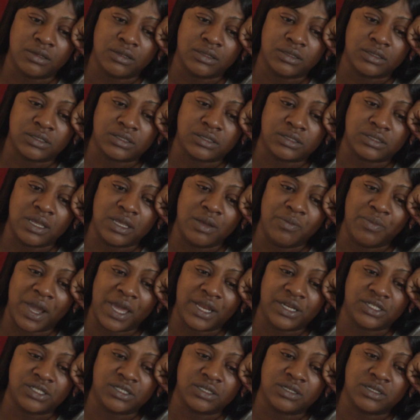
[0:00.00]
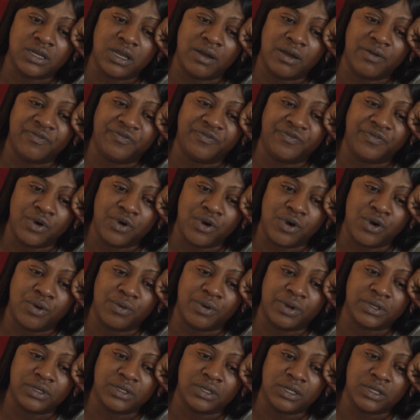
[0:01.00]
Somebody should come
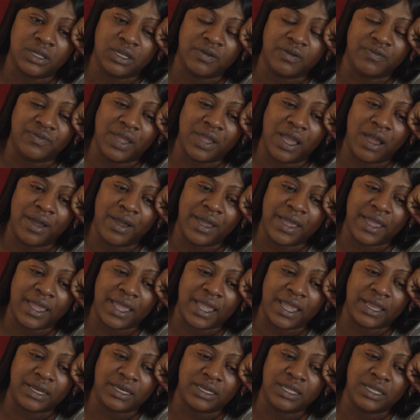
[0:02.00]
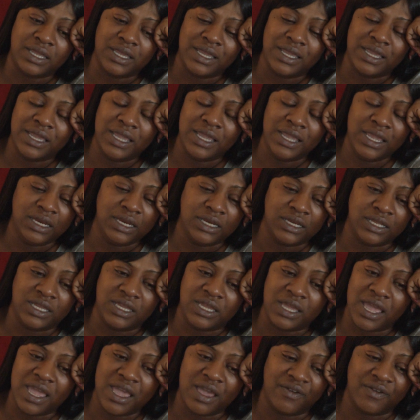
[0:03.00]
forward. If y'all had in,
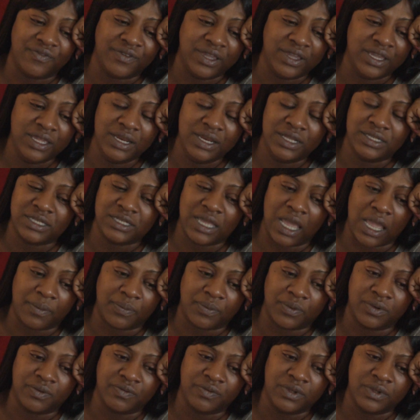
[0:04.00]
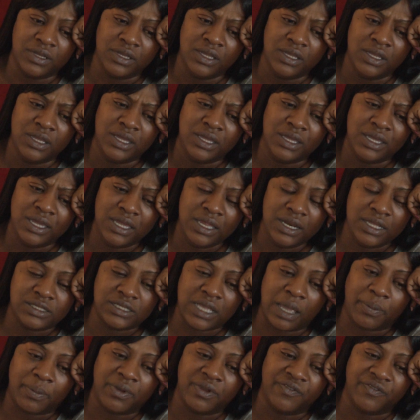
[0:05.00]
have any type of any
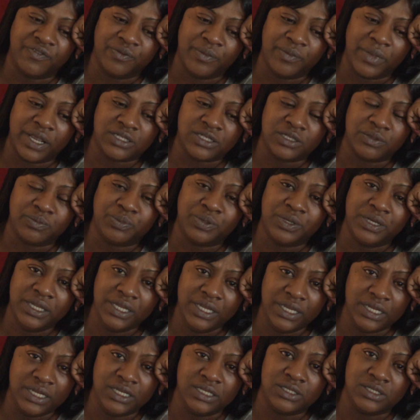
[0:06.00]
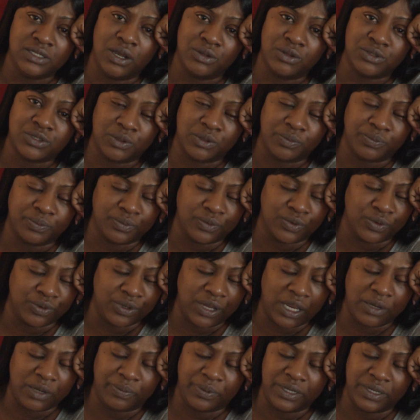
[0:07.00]
type of information, please go to the
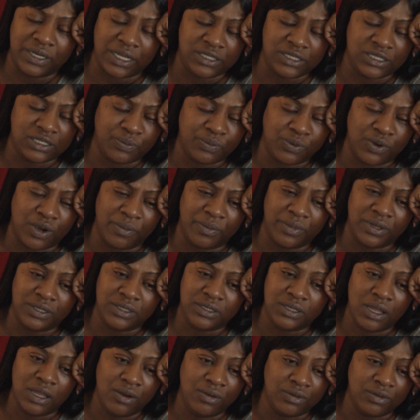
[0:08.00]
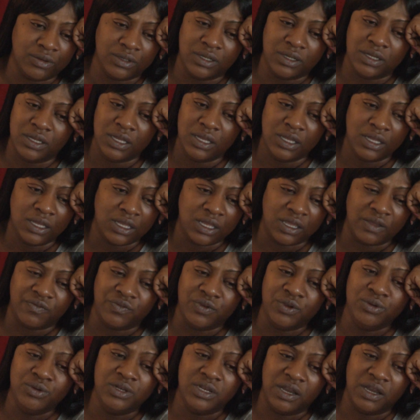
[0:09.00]
Grenada Police Department. Don't, if
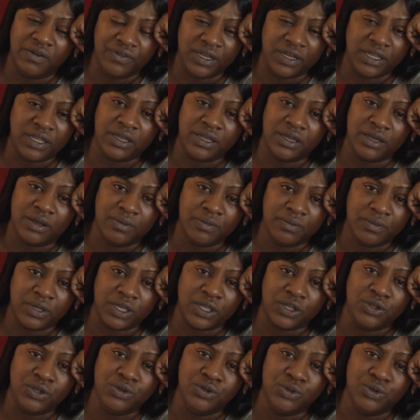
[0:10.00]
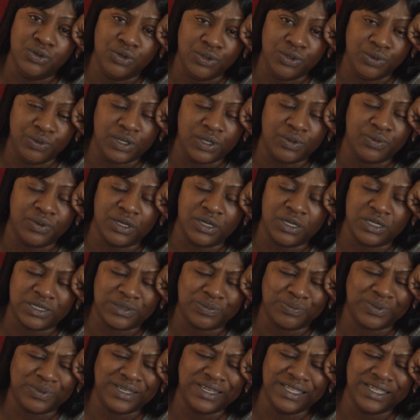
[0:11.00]
you loved him and you knew who he
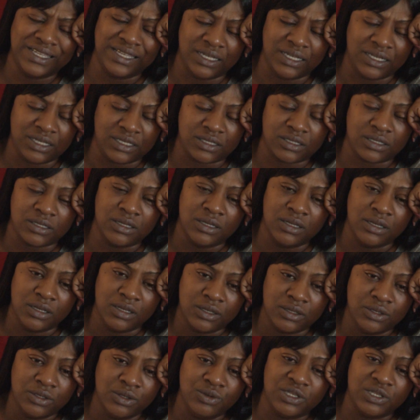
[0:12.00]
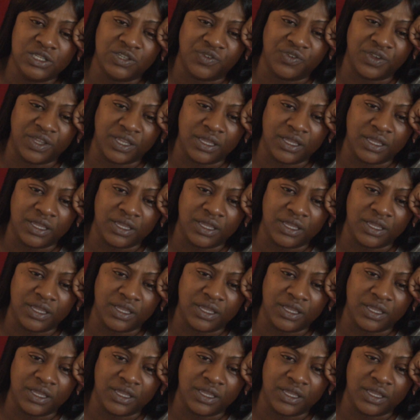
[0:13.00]
was, please do this for